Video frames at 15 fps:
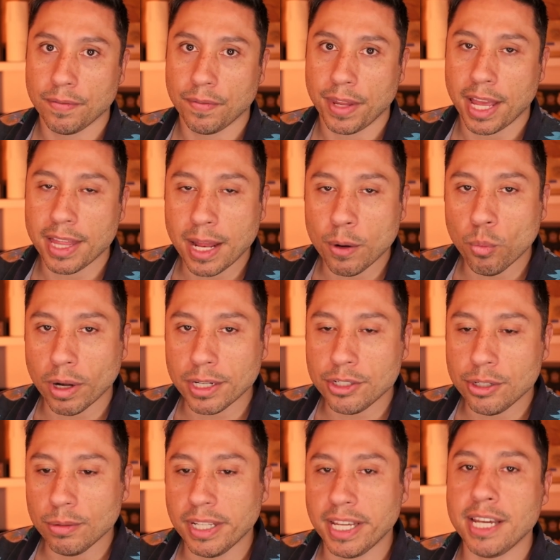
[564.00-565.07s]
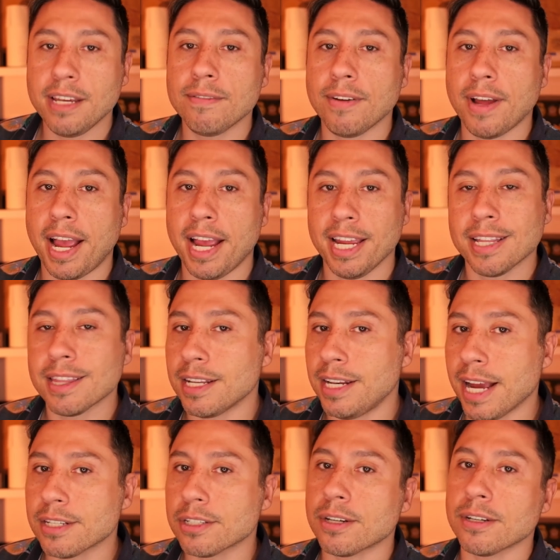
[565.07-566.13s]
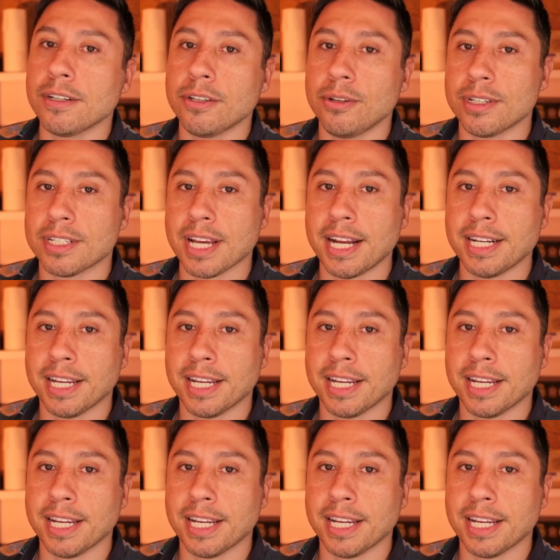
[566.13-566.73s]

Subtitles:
And then once you leave, the next girl you decide